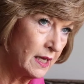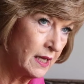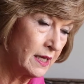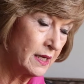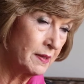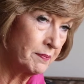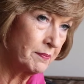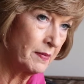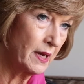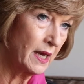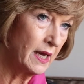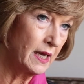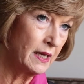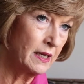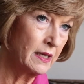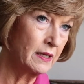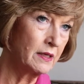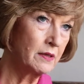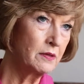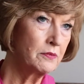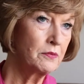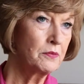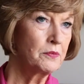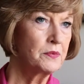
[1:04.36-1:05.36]

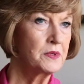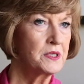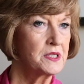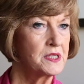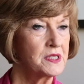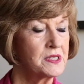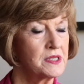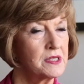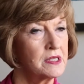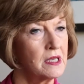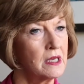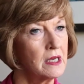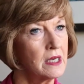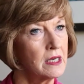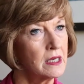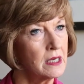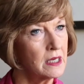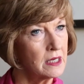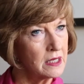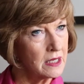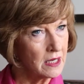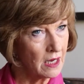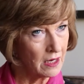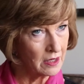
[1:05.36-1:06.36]
I was
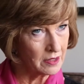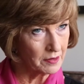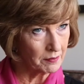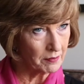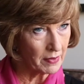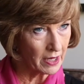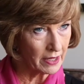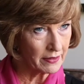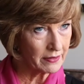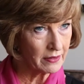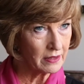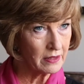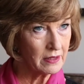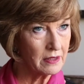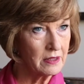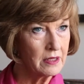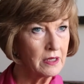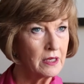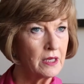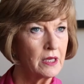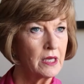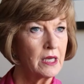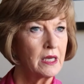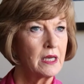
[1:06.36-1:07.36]
a young mother.
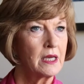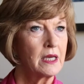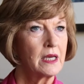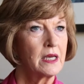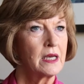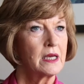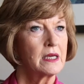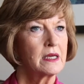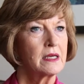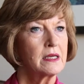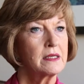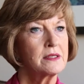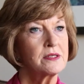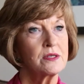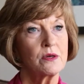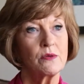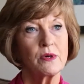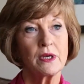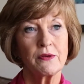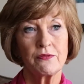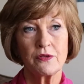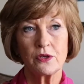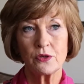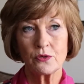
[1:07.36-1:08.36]
So
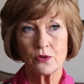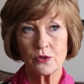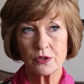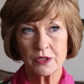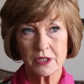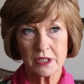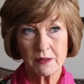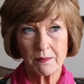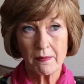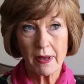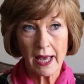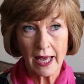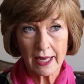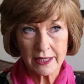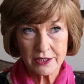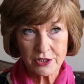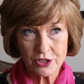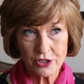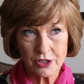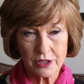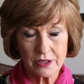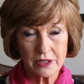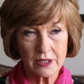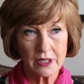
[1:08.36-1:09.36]
if you could
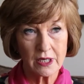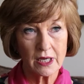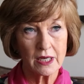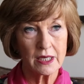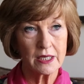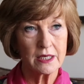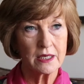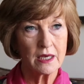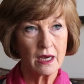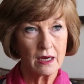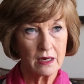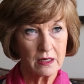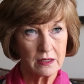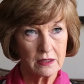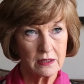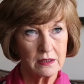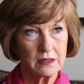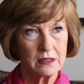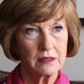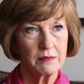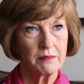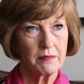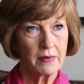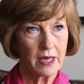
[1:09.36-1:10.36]
imagine a
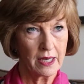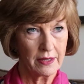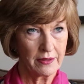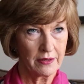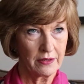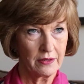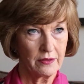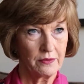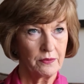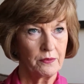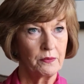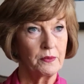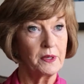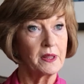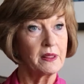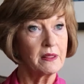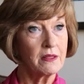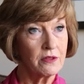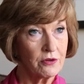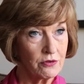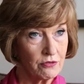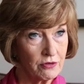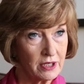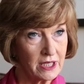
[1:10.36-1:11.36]
young mother with
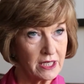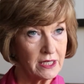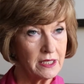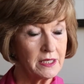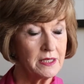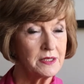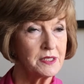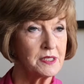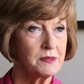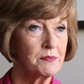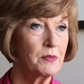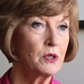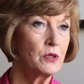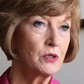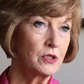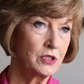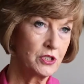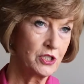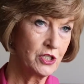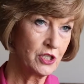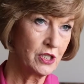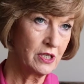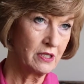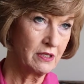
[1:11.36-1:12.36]
three small
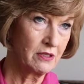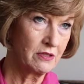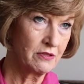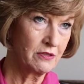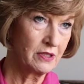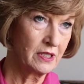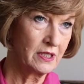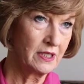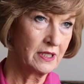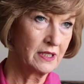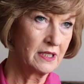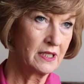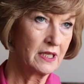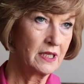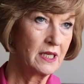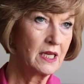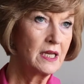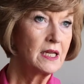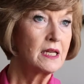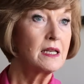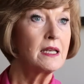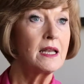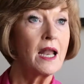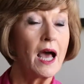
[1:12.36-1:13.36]
children
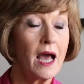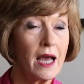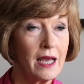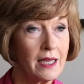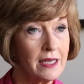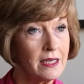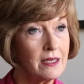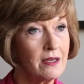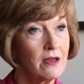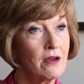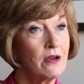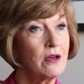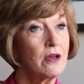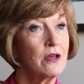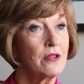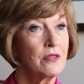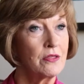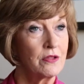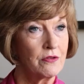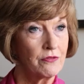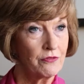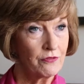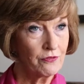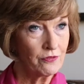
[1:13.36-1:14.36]
lying
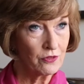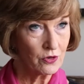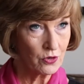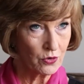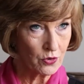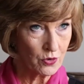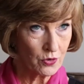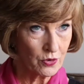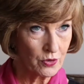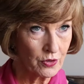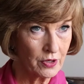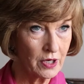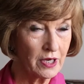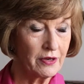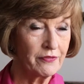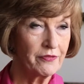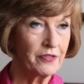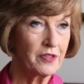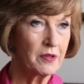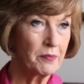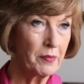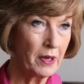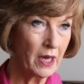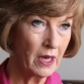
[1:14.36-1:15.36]
on the floor
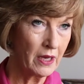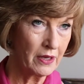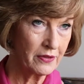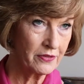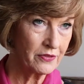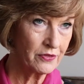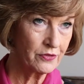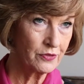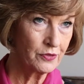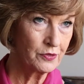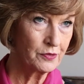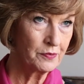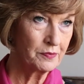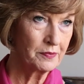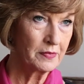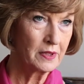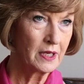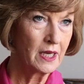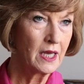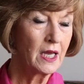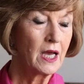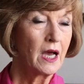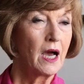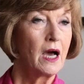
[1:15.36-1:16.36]
of the bathroom,
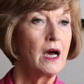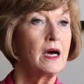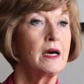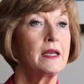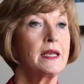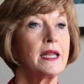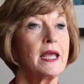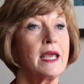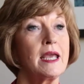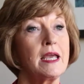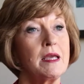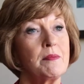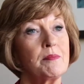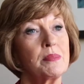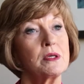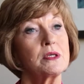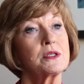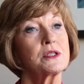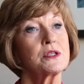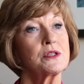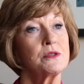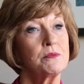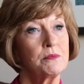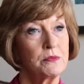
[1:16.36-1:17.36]
unable
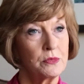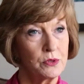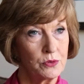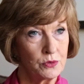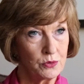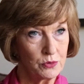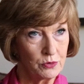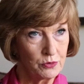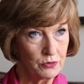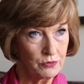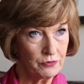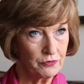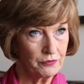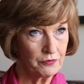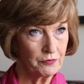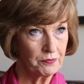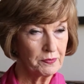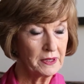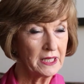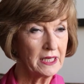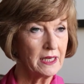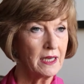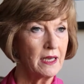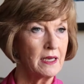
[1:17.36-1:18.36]
to move,
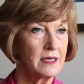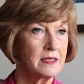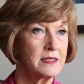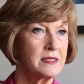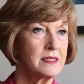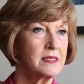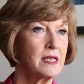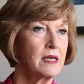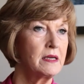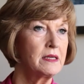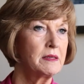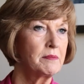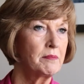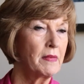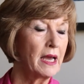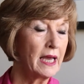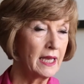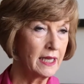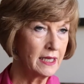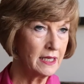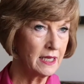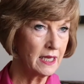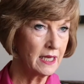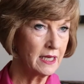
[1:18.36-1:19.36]
because in
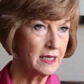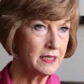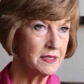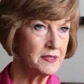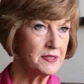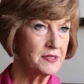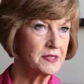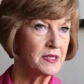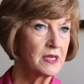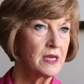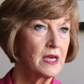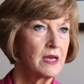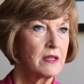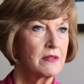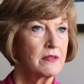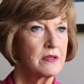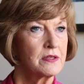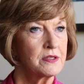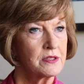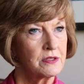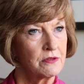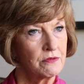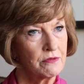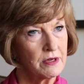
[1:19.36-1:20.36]
my case,
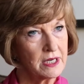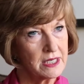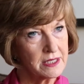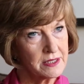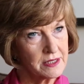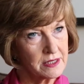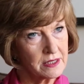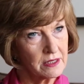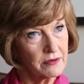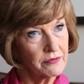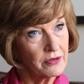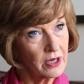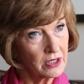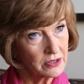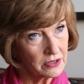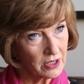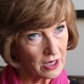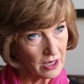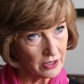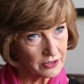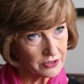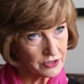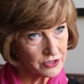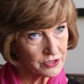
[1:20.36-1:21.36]
there's a risk of
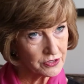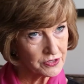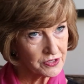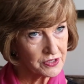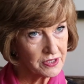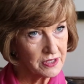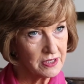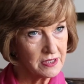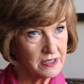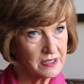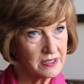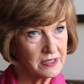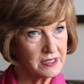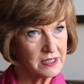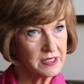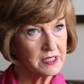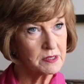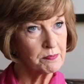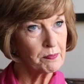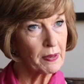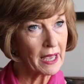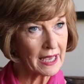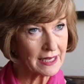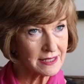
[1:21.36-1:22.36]
unconsciousness.
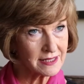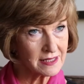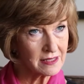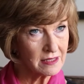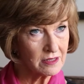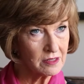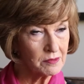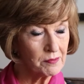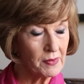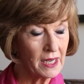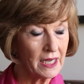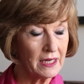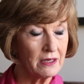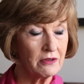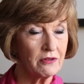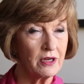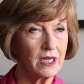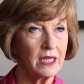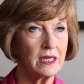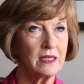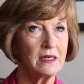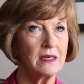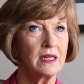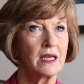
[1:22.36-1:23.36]
It's basilar
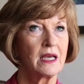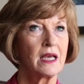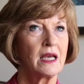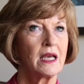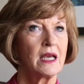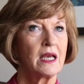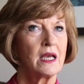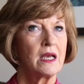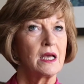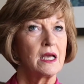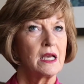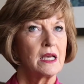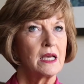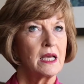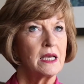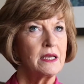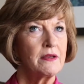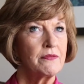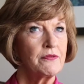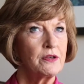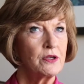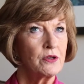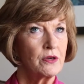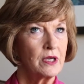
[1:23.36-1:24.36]
migraine.
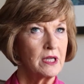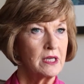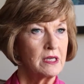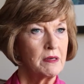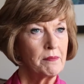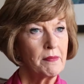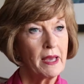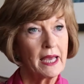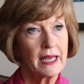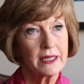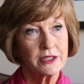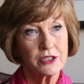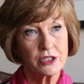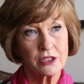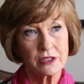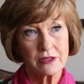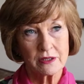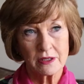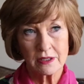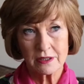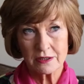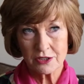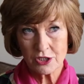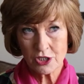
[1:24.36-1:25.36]
If you can
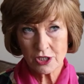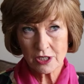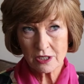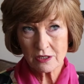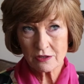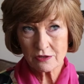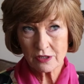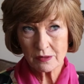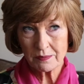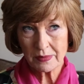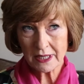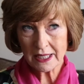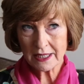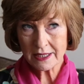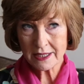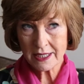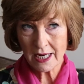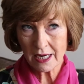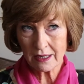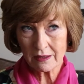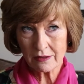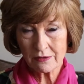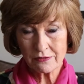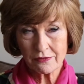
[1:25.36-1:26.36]
imagine the children being
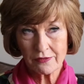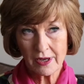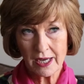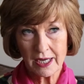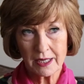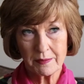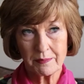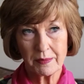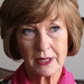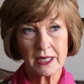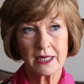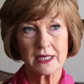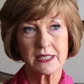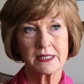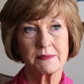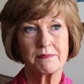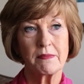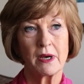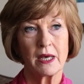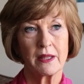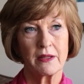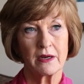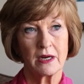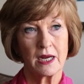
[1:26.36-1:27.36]
terrified because
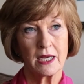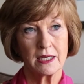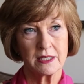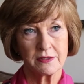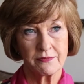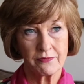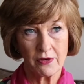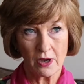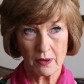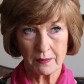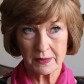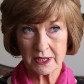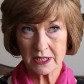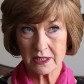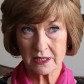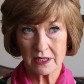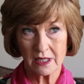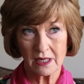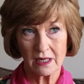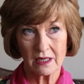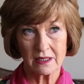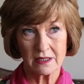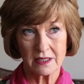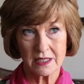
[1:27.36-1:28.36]
mother has
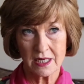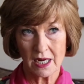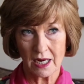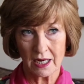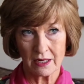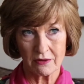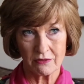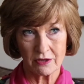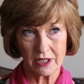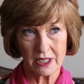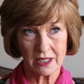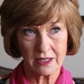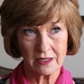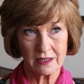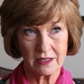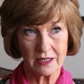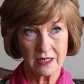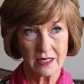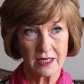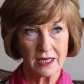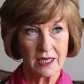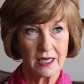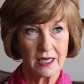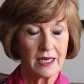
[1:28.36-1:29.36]
vomiting and diarrhea,
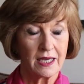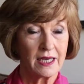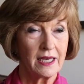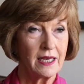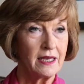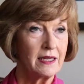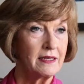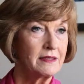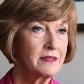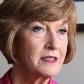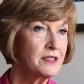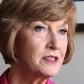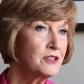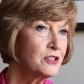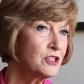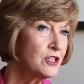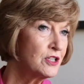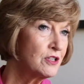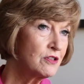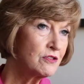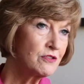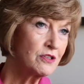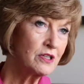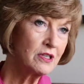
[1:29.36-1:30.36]
and
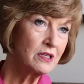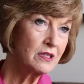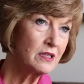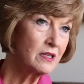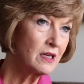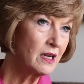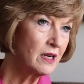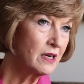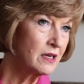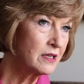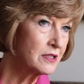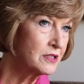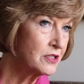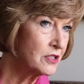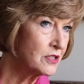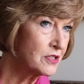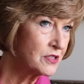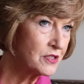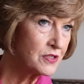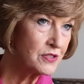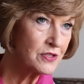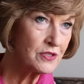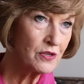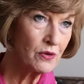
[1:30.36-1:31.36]
children are
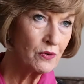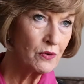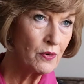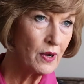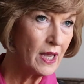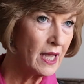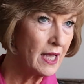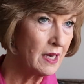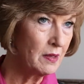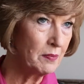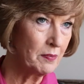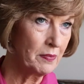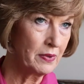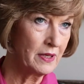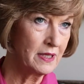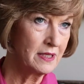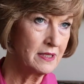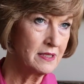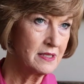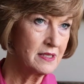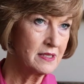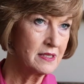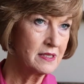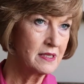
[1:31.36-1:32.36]
just so
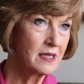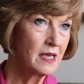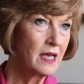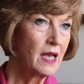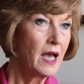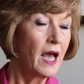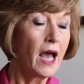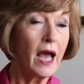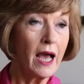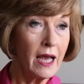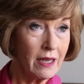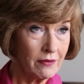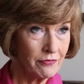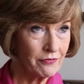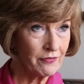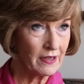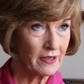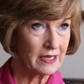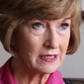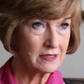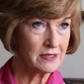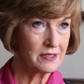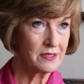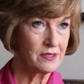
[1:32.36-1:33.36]
helpless. I
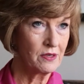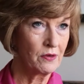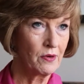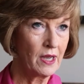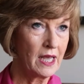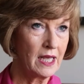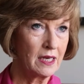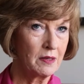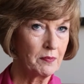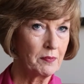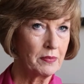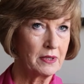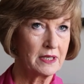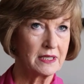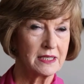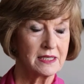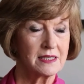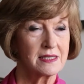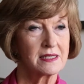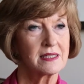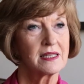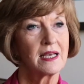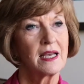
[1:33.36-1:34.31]
felt so helpless.